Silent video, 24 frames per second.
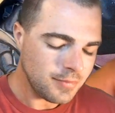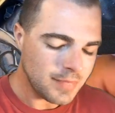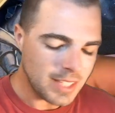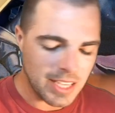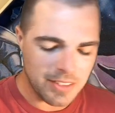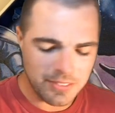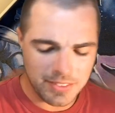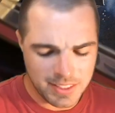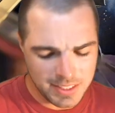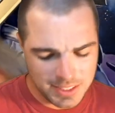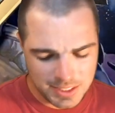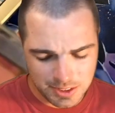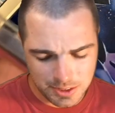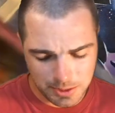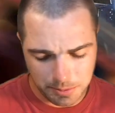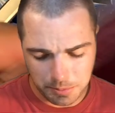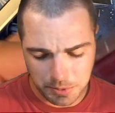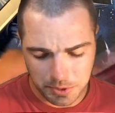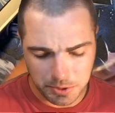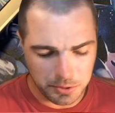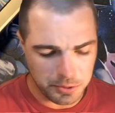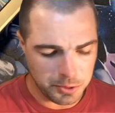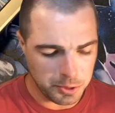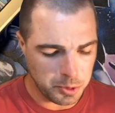if this slipped
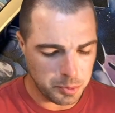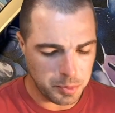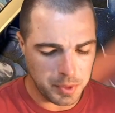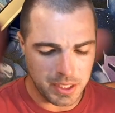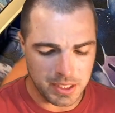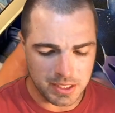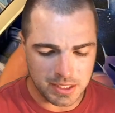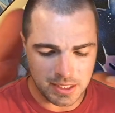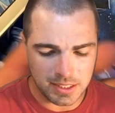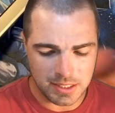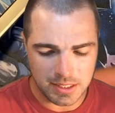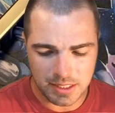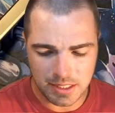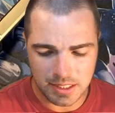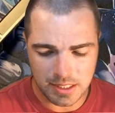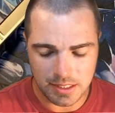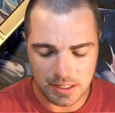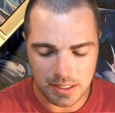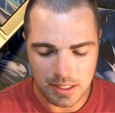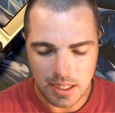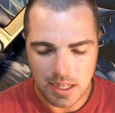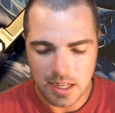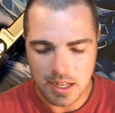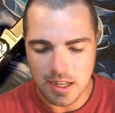through for a PSA
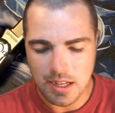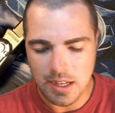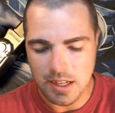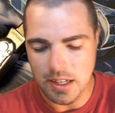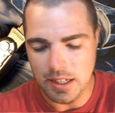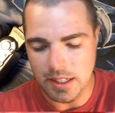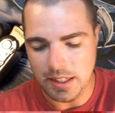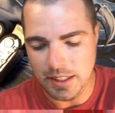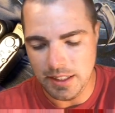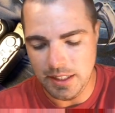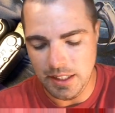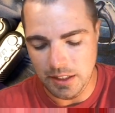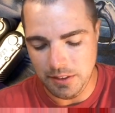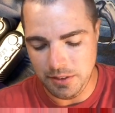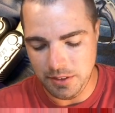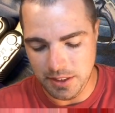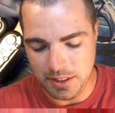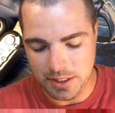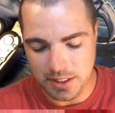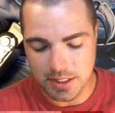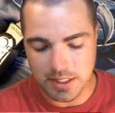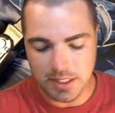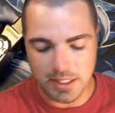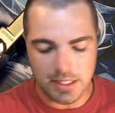10, I could definitely
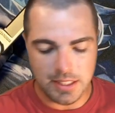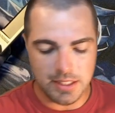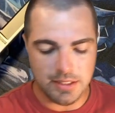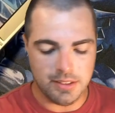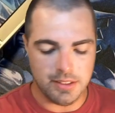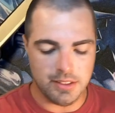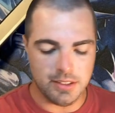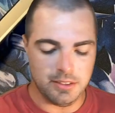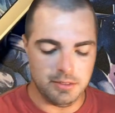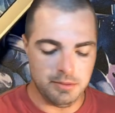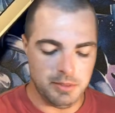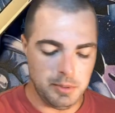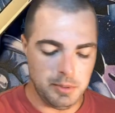see it. They're